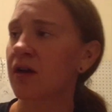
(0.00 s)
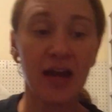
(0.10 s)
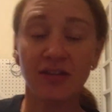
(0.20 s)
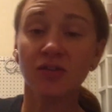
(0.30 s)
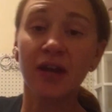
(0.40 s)

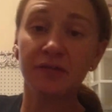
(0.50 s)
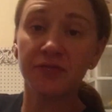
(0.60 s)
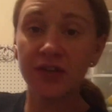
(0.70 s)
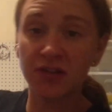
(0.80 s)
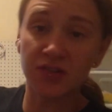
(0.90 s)
I do have
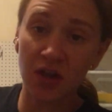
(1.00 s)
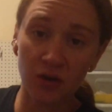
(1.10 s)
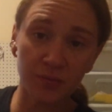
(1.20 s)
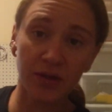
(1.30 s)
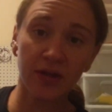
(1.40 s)
a
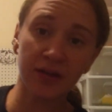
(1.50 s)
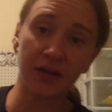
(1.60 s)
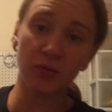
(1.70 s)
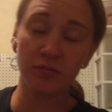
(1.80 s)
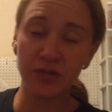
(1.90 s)
fetoscope, and
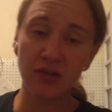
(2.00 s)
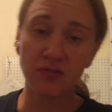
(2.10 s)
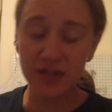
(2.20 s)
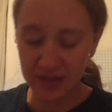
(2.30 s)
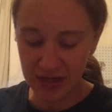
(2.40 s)
I will be
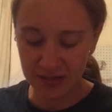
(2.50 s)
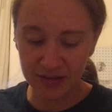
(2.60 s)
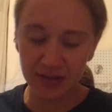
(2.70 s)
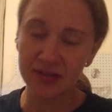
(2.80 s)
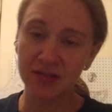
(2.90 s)
using
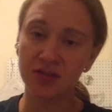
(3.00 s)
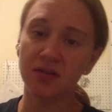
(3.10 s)
that to listen